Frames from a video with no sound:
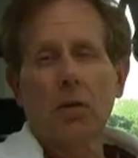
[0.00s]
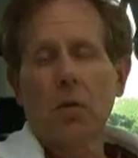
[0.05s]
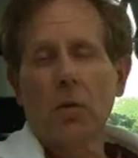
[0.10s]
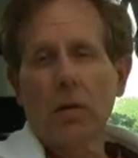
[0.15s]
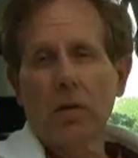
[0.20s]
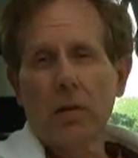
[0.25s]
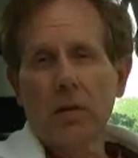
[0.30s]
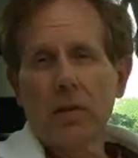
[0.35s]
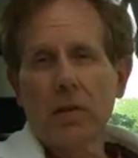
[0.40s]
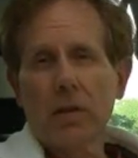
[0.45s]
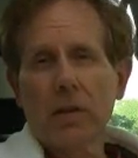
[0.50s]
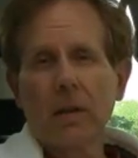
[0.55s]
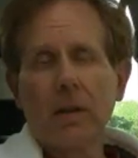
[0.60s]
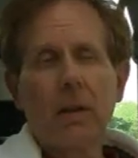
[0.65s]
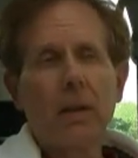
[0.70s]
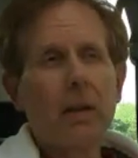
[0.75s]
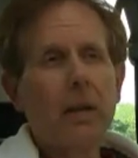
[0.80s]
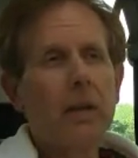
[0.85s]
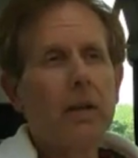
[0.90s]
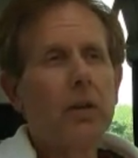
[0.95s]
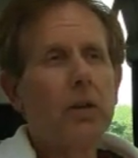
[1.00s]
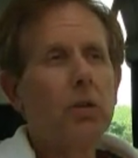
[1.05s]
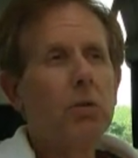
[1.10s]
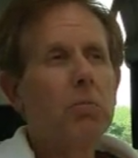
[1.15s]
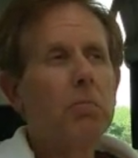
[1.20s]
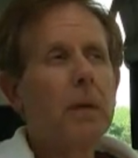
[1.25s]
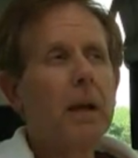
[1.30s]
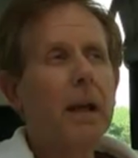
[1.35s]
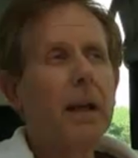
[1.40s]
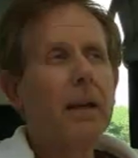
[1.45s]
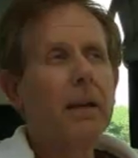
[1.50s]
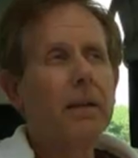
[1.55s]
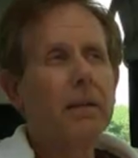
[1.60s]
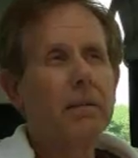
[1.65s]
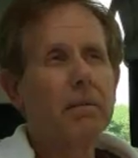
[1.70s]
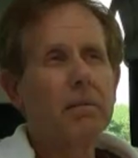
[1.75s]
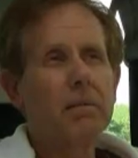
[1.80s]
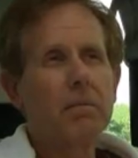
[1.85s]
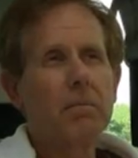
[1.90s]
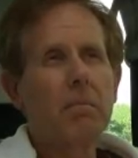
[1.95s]
corners, you may
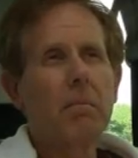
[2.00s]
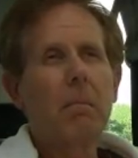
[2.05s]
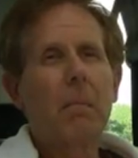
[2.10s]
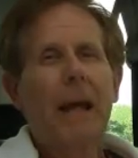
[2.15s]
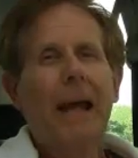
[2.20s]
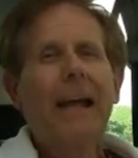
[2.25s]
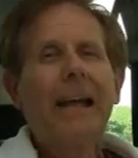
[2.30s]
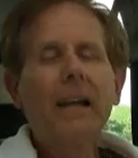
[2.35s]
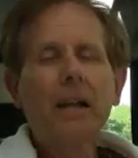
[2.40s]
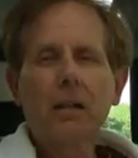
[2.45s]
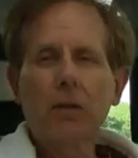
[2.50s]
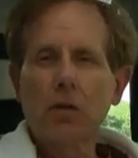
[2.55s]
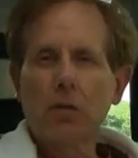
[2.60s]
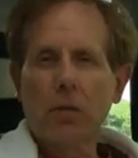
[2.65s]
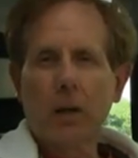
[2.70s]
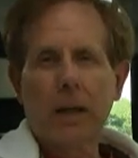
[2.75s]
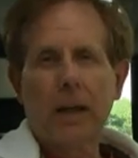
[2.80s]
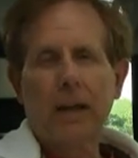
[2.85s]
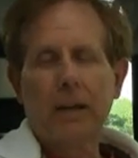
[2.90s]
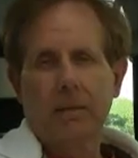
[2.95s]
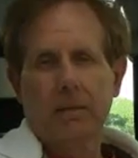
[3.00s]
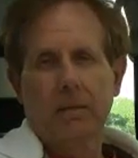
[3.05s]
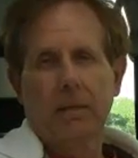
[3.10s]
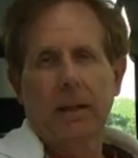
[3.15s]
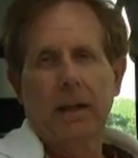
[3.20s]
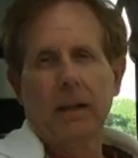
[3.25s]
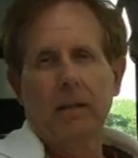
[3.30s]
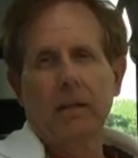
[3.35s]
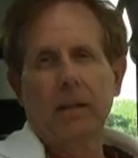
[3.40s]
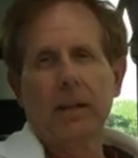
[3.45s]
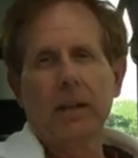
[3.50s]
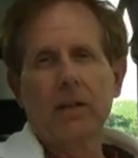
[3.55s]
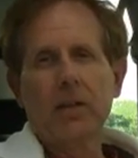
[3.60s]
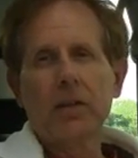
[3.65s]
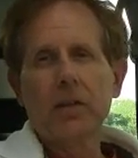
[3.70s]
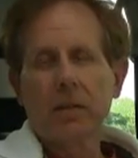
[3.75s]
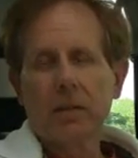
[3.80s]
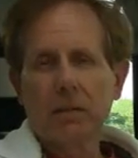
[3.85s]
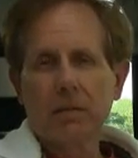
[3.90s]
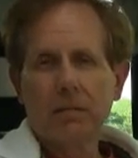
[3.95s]
make gray
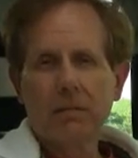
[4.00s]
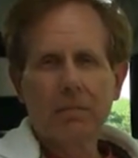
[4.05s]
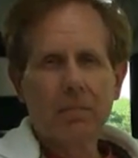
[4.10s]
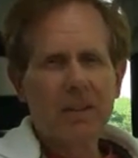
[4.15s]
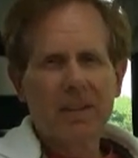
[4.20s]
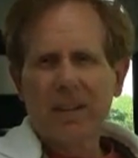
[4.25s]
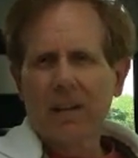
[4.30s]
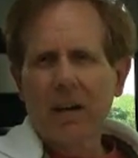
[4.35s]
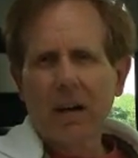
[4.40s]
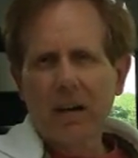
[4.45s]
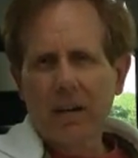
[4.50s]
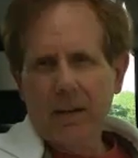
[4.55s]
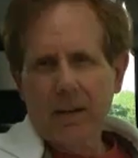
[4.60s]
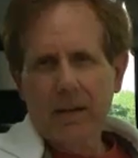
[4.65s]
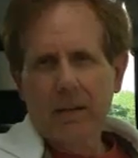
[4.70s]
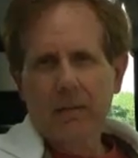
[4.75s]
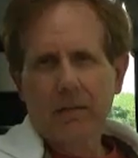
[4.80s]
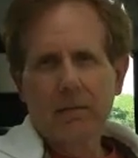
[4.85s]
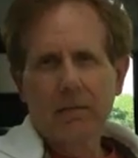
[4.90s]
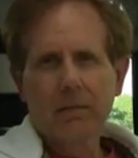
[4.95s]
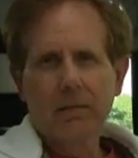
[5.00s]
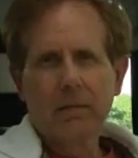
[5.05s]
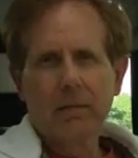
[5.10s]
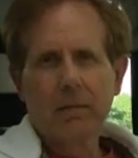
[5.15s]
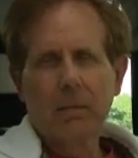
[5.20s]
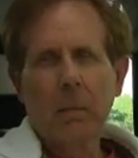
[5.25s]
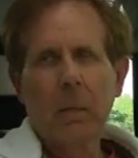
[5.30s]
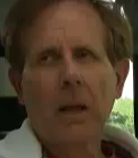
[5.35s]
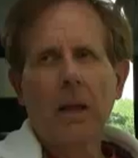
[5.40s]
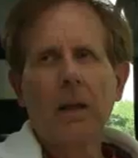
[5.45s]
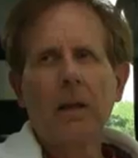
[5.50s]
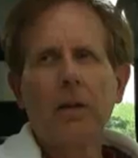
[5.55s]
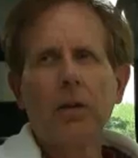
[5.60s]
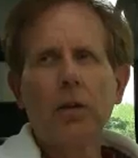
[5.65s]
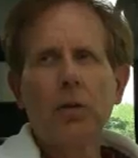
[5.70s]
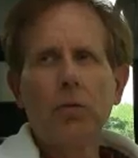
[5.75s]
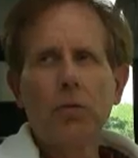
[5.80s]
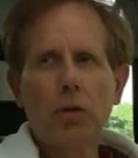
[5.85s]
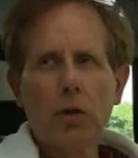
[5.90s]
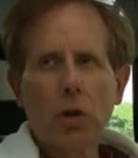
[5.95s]
areas, but there are none.
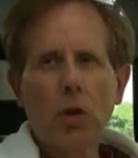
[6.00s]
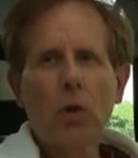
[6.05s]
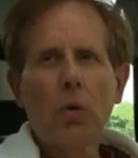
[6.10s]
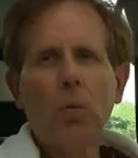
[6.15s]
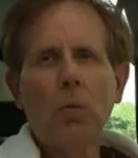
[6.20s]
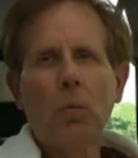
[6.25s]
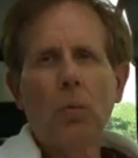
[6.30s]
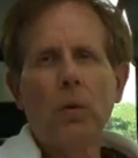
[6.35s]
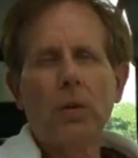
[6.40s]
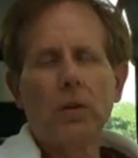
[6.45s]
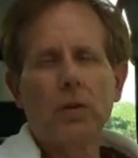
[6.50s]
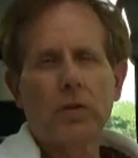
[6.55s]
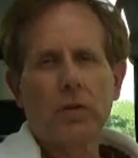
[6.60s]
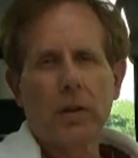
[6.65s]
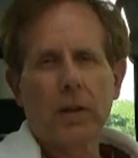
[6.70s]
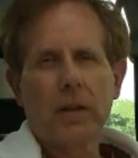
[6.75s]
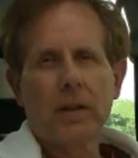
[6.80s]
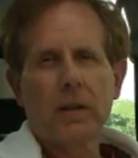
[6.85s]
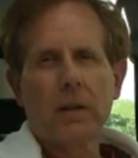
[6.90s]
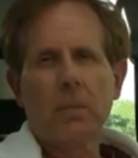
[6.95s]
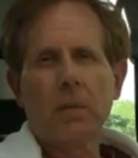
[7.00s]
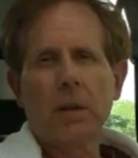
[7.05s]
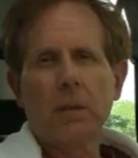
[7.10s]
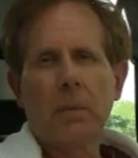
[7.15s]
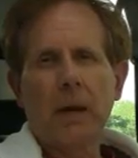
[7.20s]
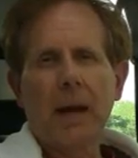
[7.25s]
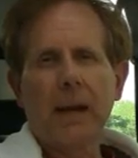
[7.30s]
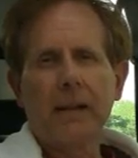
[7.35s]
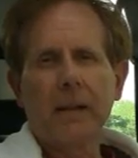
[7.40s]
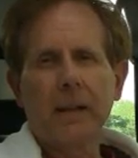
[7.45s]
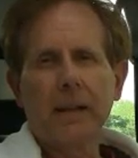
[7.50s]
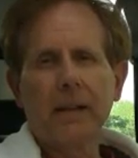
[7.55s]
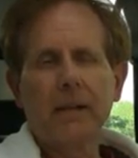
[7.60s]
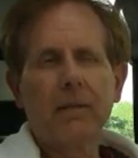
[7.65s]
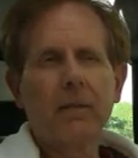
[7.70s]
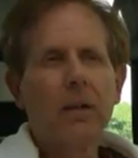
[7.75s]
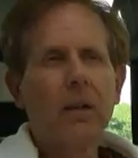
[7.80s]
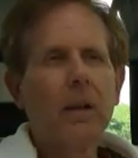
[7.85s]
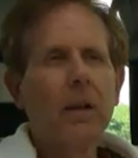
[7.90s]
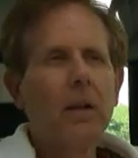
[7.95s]
You know when you're treating somebody badly.
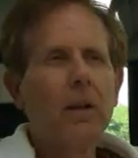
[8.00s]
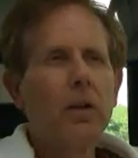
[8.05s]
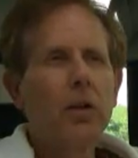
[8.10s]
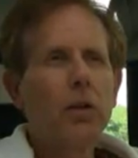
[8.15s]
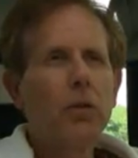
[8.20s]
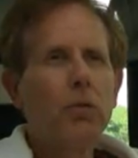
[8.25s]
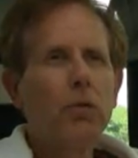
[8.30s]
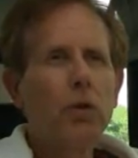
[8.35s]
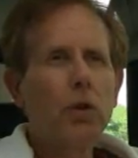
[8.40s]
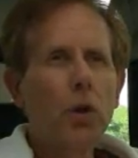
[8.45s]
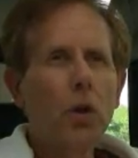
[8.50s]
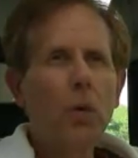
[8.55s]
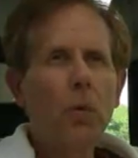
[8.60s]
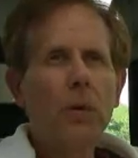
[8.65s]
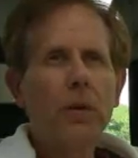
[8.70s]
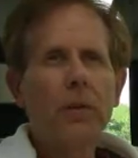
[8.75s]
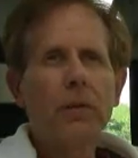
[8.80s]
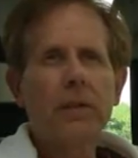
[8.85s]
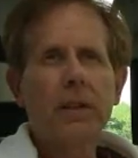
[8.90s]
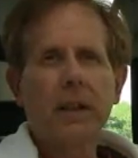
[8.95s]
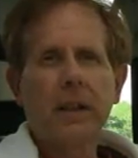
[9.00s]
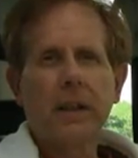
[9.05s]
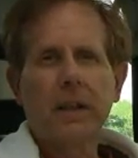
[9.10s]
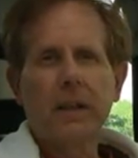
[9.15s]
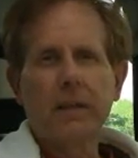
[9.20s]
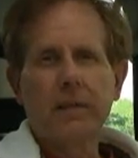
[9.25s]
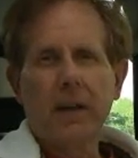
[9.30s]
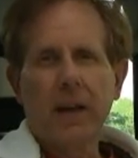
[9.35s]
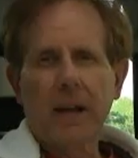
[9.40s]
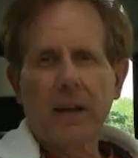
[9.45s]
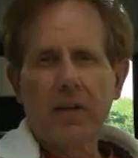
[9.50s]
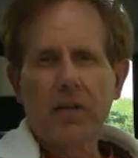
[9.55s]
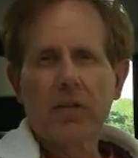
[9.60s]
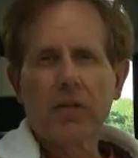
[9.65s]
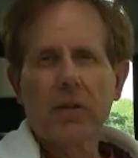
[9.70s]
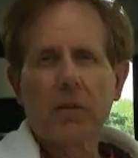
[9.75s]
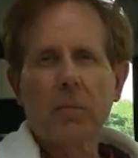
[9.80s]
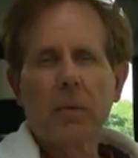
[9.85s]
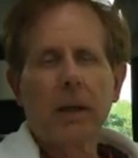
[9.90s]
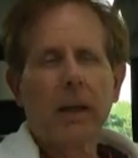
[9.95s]
You know when you're taking advantage of
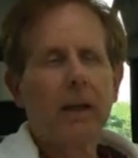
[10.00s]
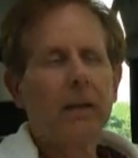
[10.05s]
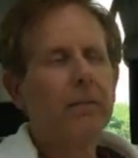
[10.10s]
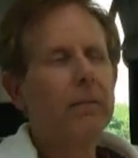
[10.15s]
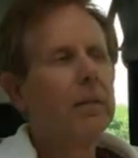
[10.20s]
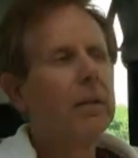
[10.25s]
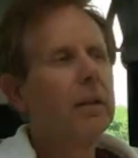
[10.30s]
somebody.